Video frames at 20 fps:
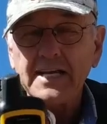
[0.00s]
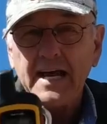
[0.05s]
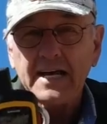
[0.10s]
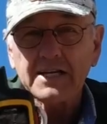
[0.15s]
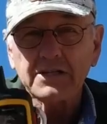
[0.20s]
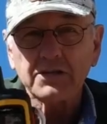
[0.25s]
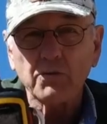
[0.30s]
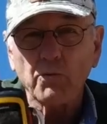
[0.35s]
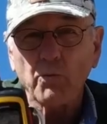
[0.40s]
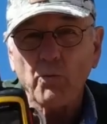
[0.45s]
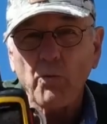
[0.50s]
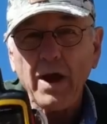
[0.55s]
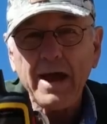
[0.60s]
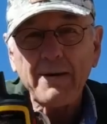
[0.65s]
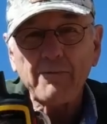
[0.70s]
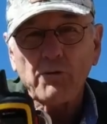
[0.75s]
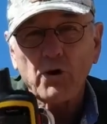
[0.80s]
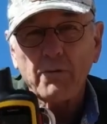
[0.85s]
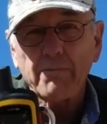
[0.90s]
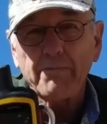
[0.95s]
has
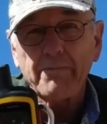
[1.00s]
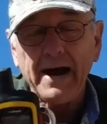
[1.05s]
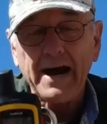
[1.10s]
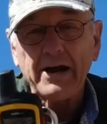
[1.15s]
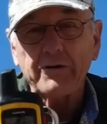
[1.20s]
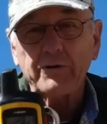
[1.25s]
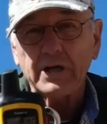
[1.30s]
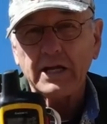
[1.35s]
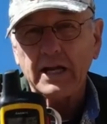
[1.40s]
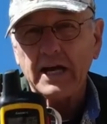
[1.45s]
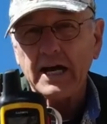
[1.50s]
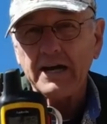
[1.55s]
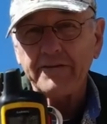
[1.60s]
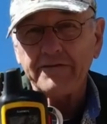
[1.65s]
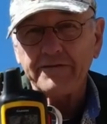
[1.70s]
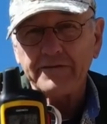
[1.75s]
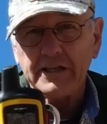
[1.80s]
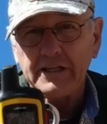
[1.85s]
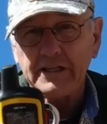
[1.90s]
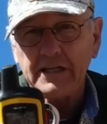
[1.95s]
way more battery
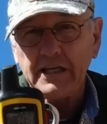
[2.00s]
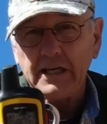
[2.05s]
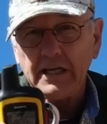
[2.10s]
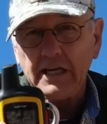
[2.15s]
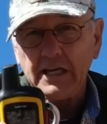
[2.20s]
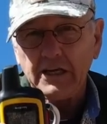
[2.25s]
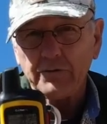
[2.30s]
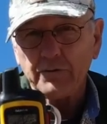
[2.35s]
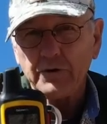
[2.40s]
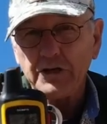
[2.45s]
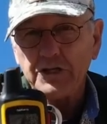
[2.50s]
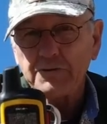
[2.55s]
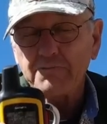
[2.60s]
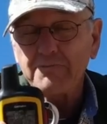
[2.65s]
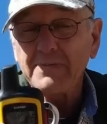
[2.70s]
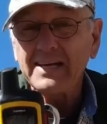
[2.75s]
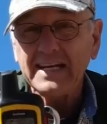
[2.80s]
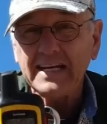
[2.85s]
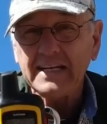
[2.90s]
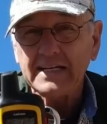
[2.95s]
life than the InReach
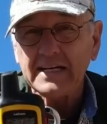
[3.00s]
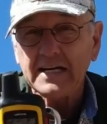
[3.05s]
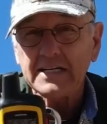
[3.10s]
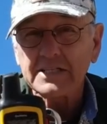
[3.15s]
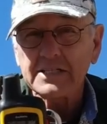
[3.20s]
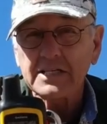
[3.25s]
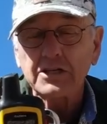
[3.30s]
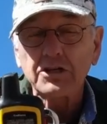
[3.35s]
Mini does,